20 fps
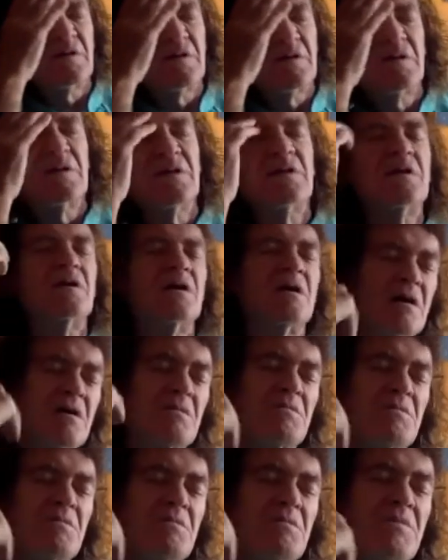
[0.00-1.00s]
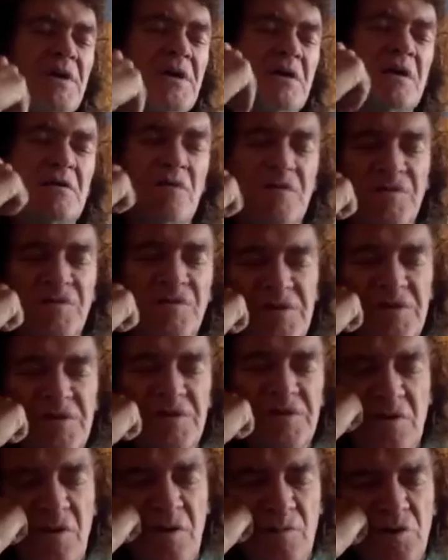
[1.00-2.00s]
being in a physical
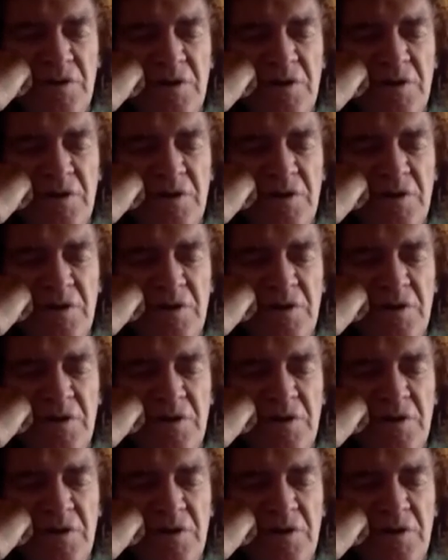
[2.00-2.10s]
body,